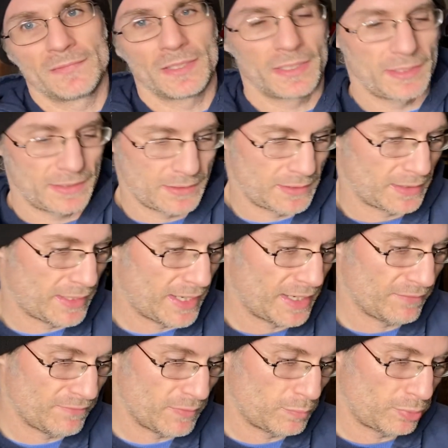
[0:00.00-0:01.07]
and at
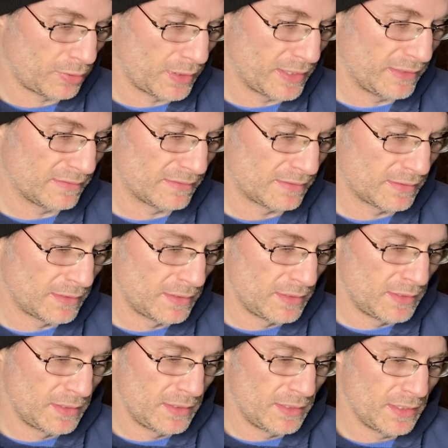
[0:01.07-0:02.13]
half the price,
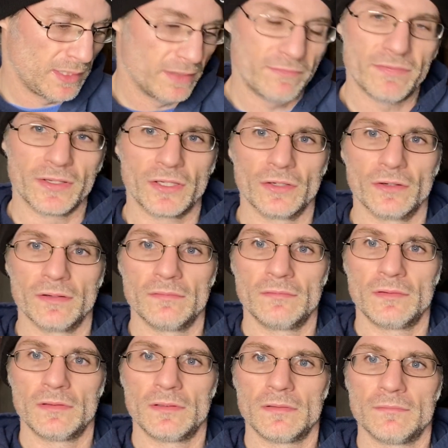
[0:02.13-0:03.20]
I figured
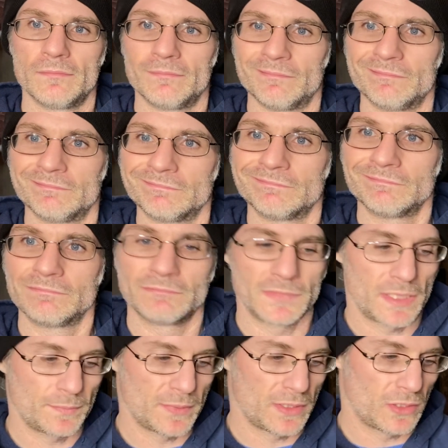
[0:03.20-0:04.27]

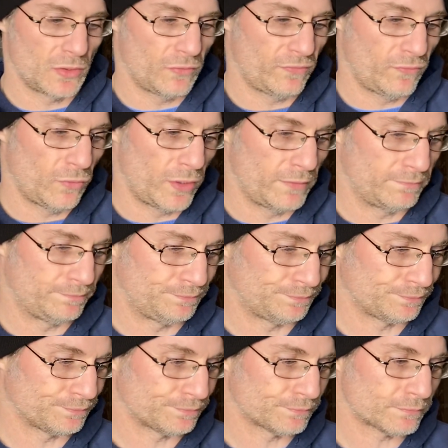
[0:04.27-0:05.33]
I'm gonna go for it.
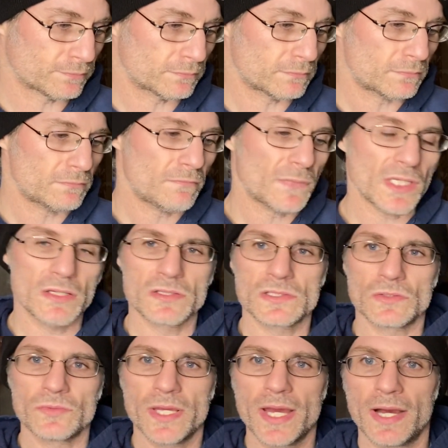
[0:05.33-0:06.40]
So
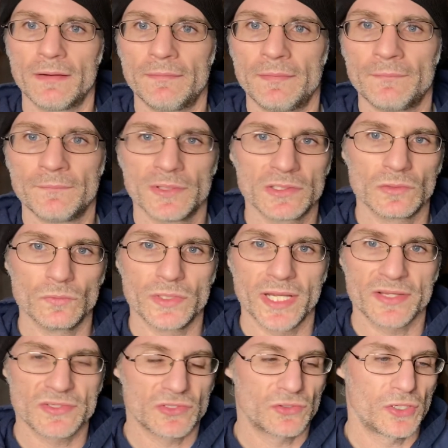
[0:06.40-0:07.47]
yeah, so
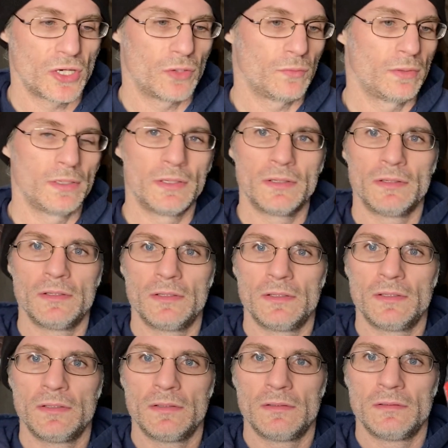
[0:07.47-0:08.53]
Destro.
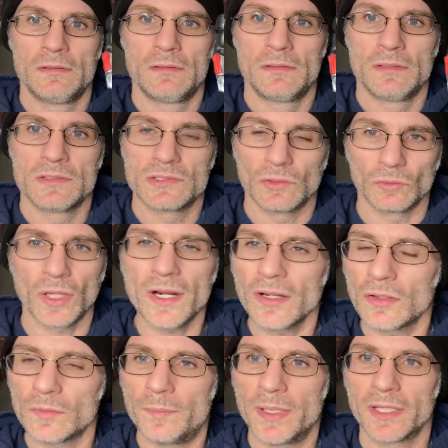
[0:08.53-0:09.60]
So a lot of
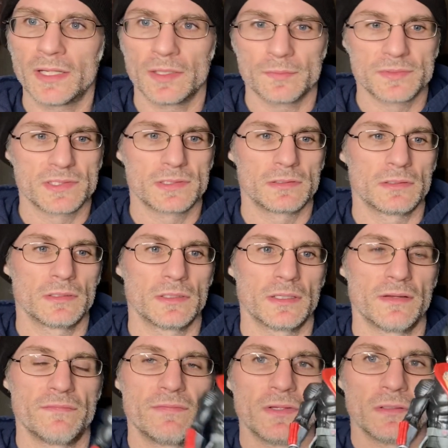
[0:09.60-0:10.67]
good pickups. I
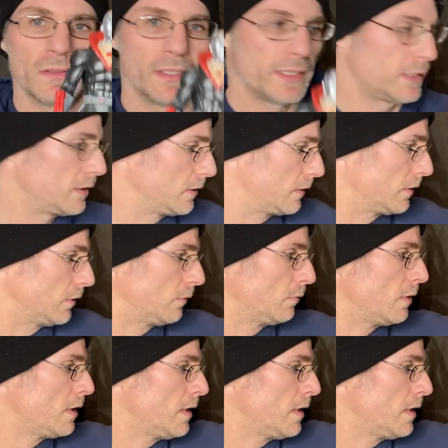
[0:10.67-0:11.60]
feel like, you know,